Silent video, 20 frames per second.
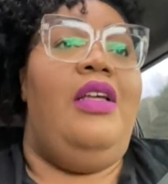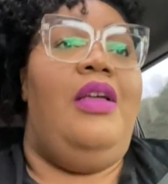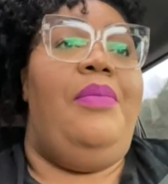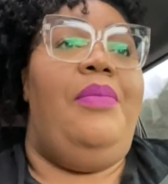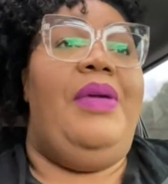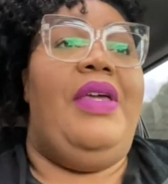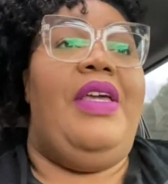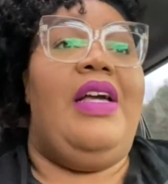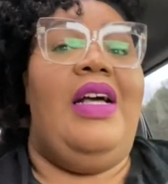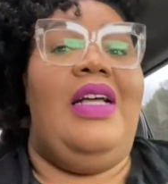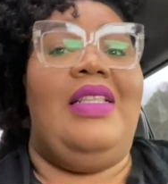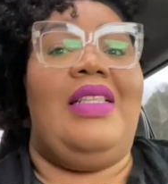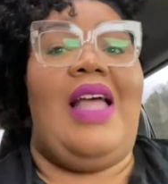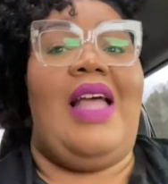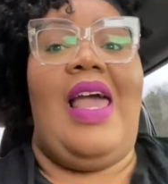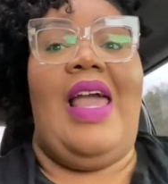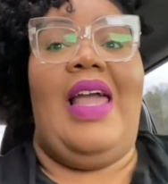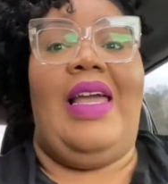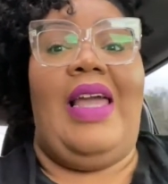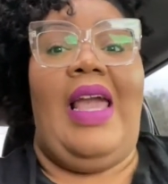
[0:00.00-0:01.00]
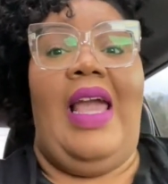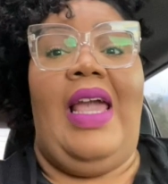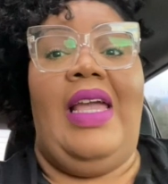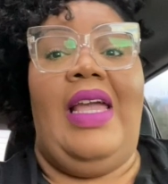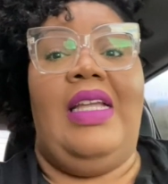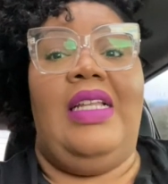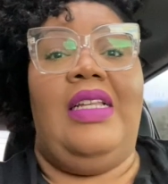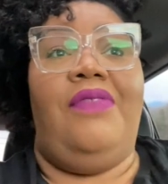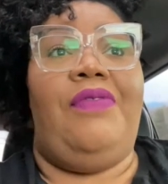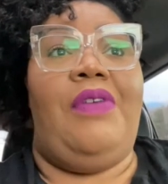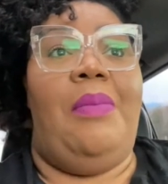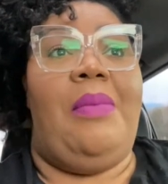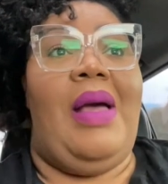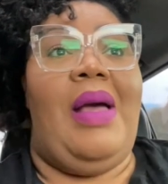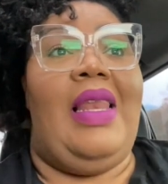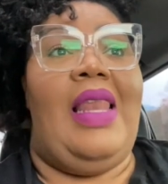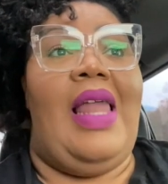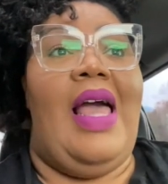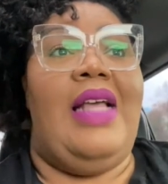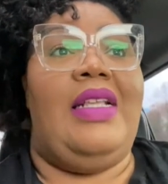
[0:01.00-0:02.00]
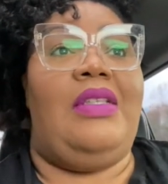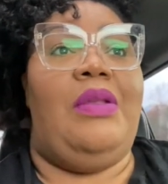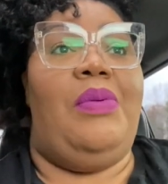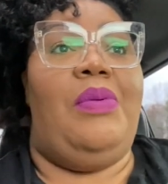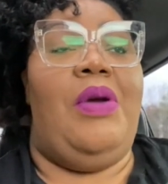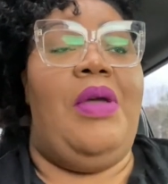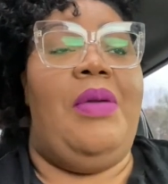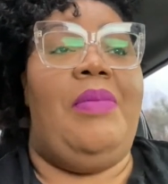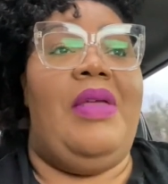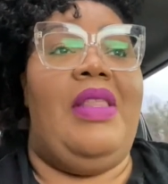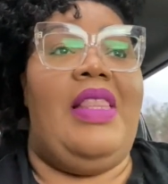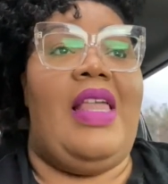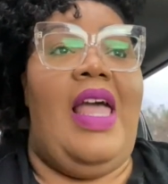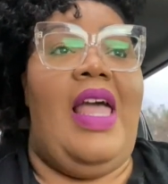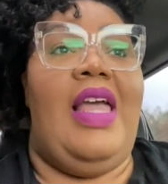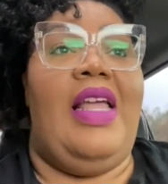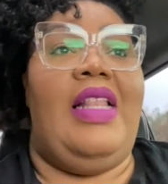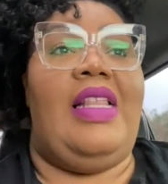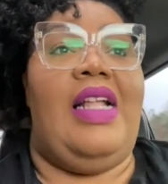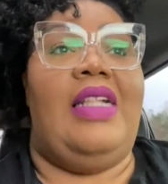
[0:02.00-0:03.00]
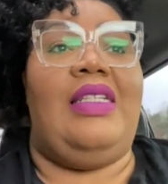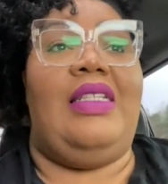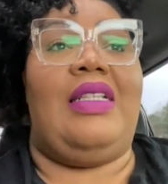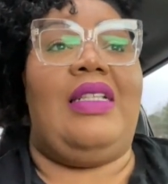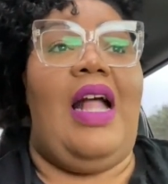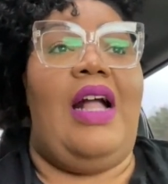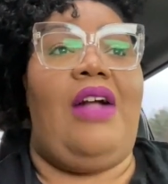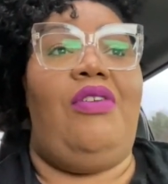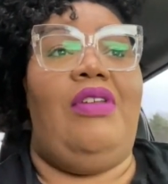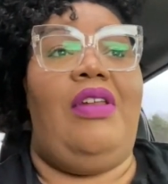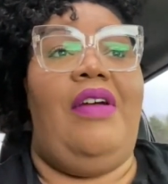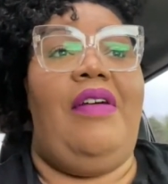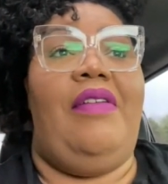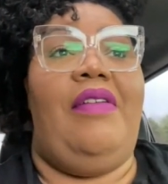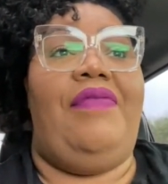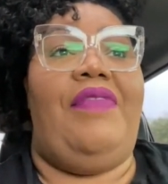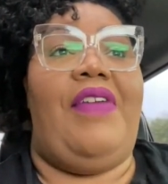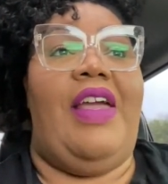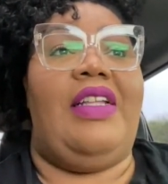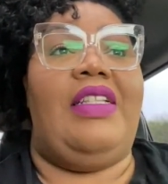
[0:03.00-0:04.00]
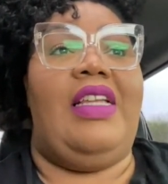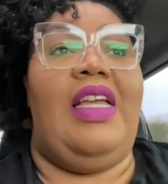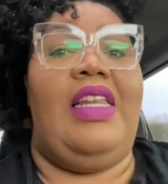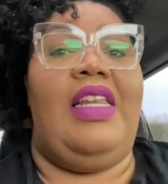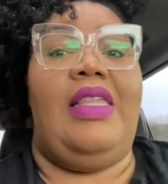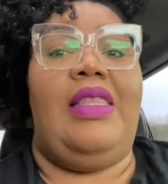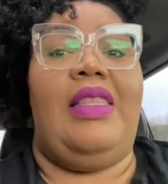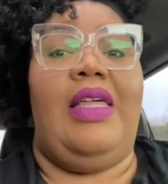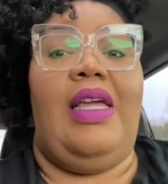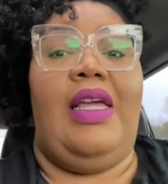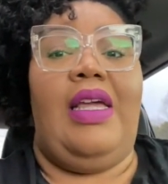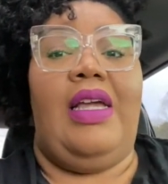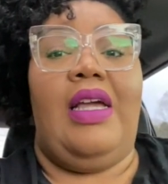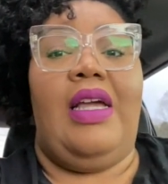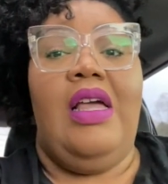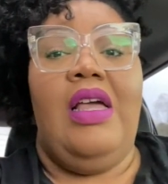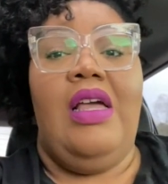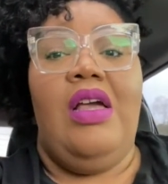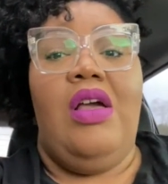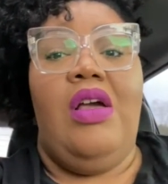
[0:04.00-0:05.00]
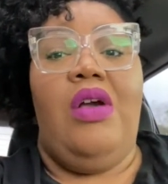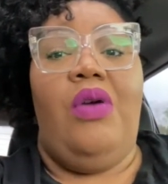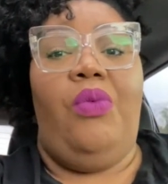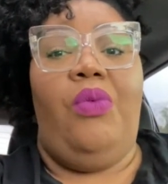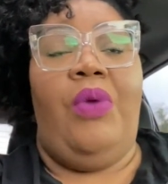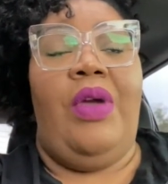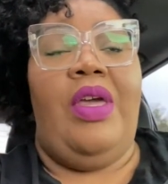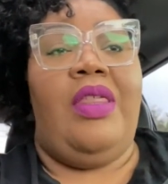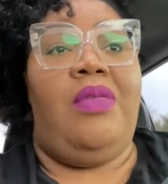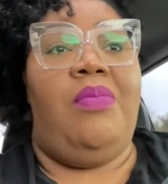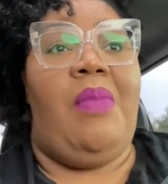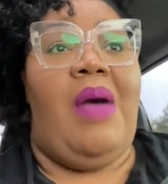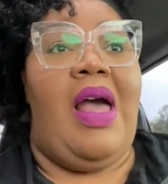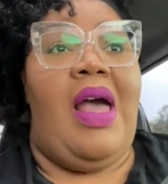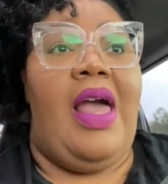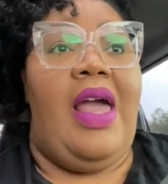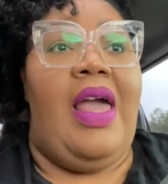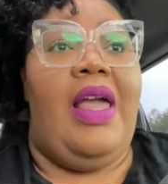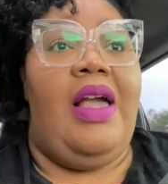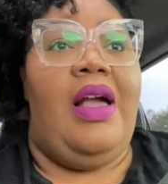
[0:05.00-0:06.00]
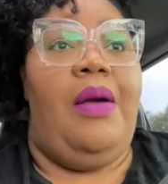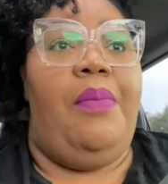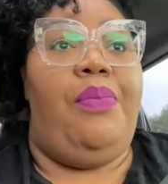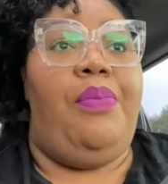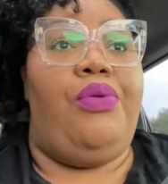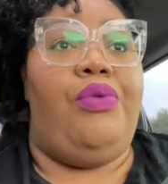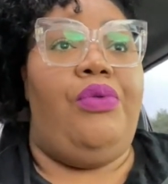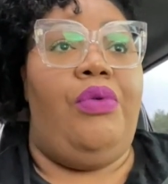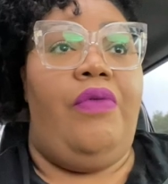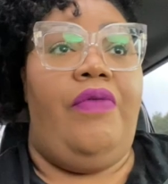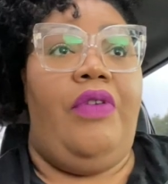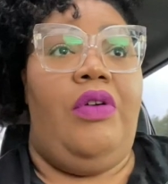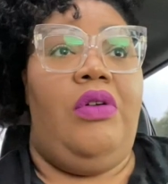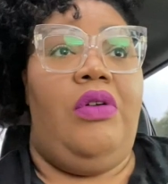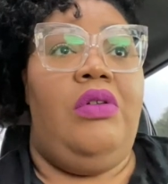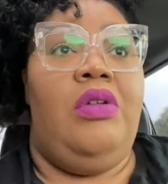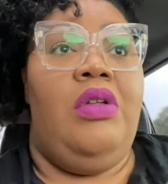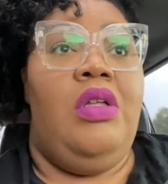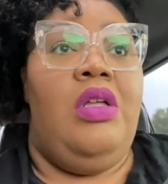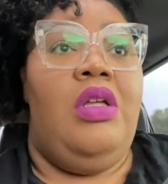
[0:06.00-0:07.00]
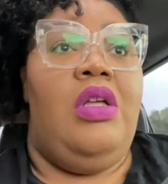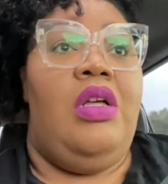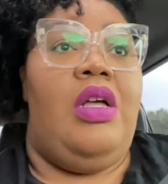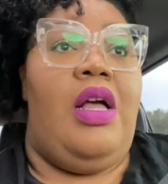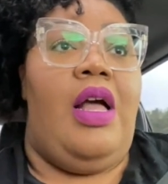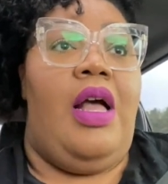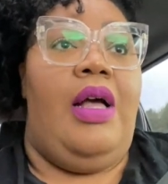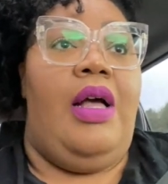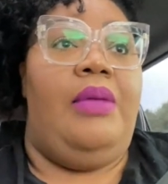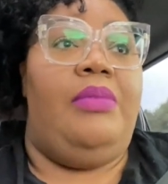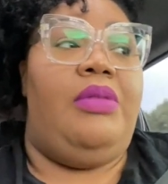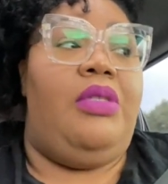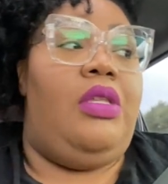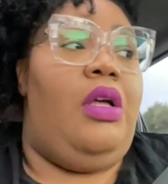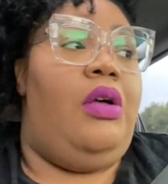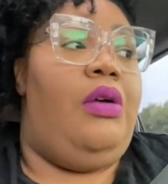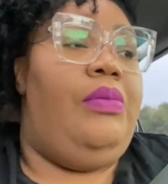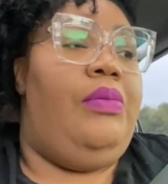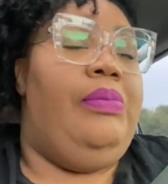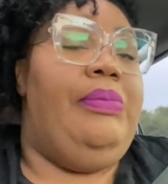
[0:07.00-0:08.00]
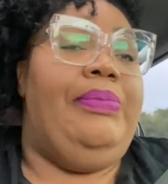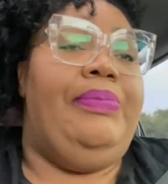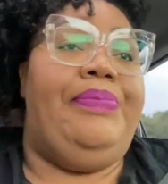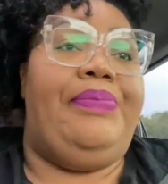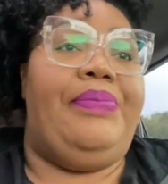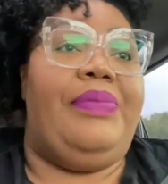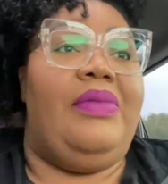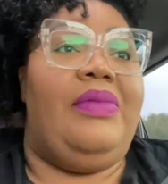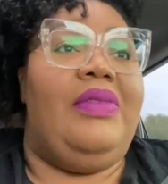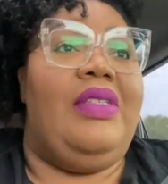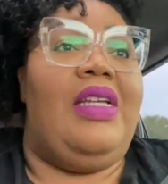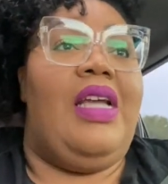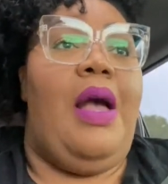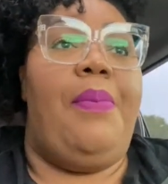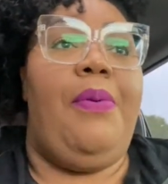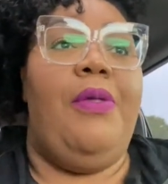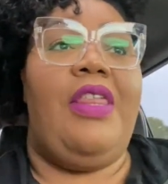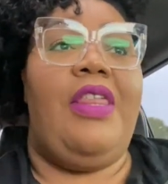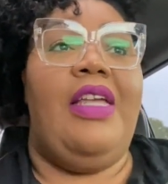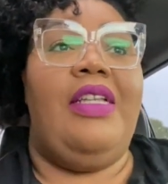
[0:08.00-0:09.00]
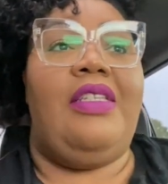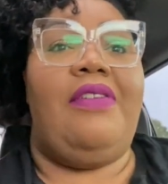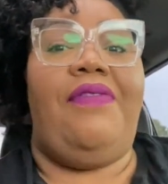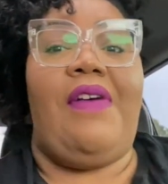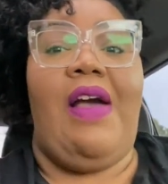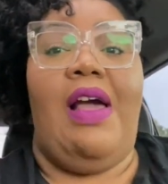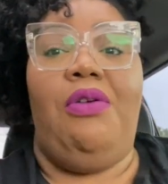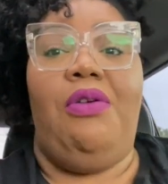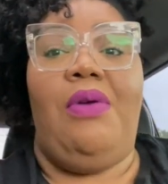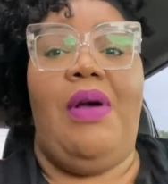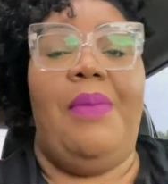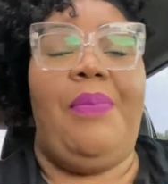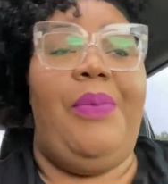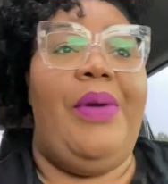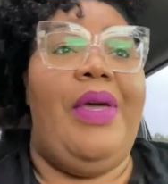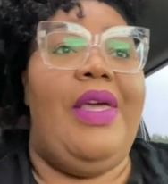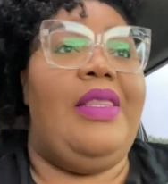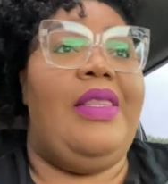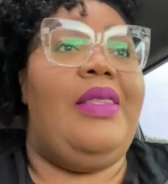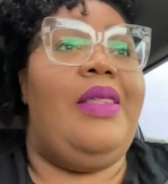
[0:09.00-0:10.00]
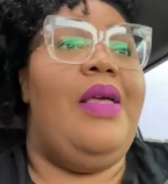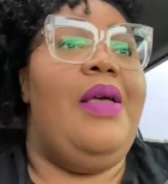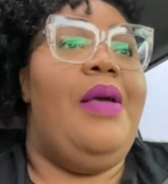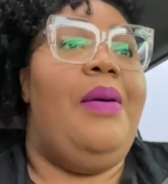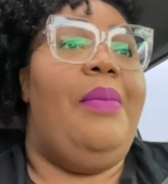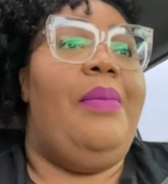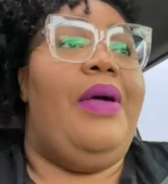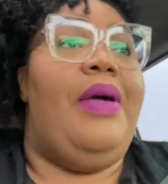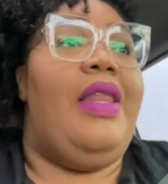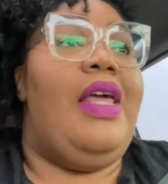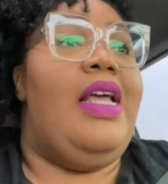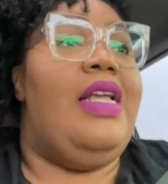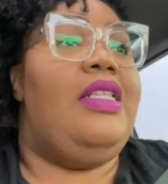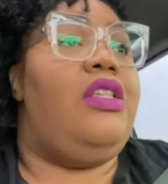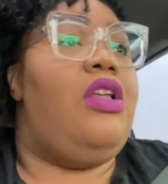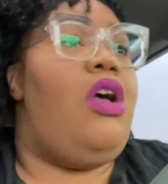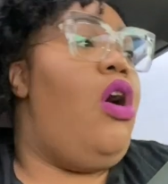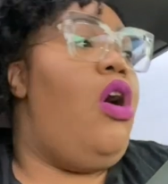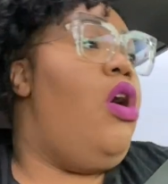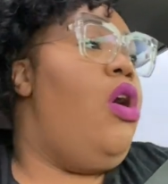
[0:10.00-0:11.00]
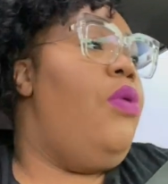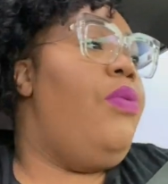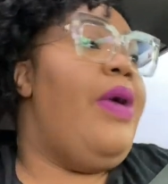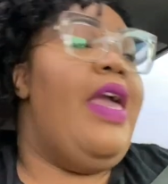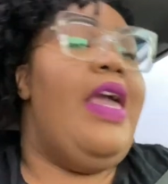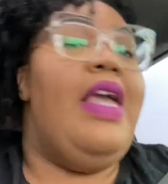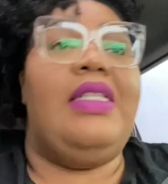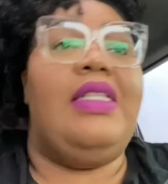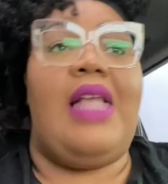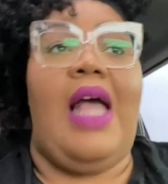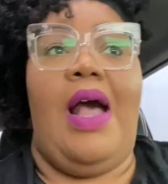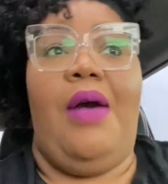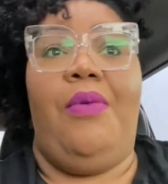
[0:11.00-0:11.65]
because I had gained from my last appointment, that's not going to affect anything with my approval. So a couple things to follow up with, but as always, I